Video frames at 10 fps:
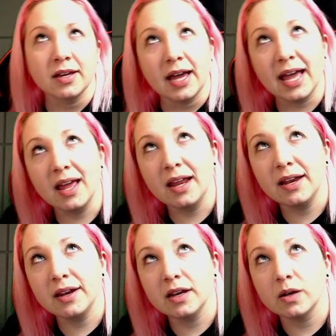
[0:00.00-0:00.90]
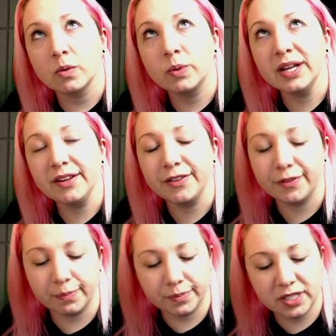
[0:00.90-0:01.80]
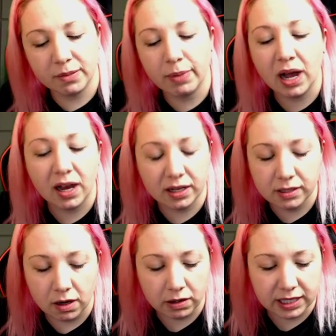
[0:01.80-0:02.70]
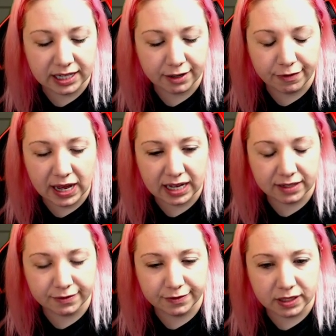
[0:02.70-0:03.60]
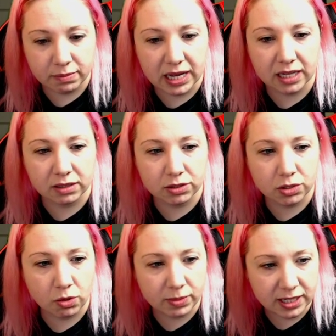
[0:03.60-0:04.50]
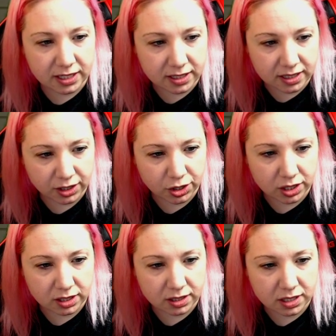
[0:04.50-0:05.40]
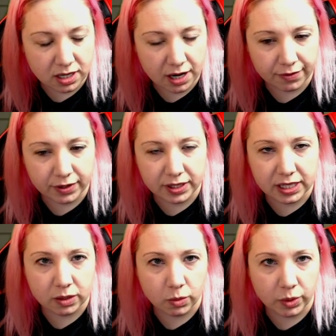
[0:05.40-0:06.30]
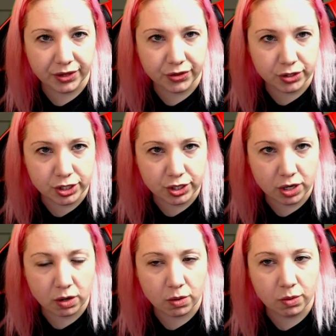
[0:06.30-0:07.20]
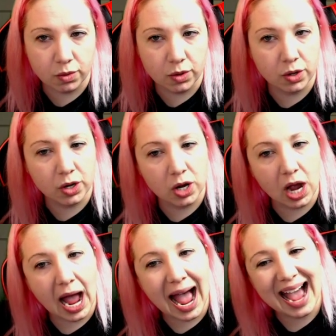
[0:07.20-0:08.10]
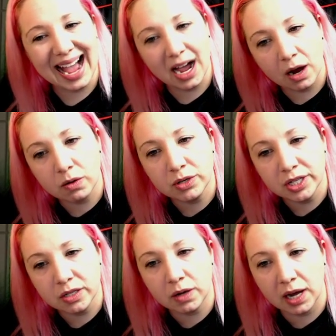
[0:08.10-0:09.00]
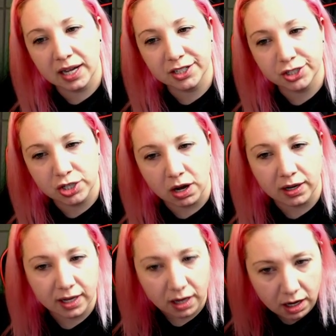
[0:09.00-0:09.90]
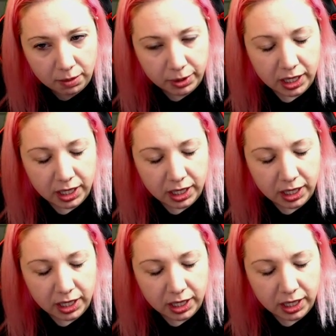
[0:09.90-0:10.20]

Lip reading: And with Saban, already have made so many decisions and everything with the show, how do you guys chalk it up?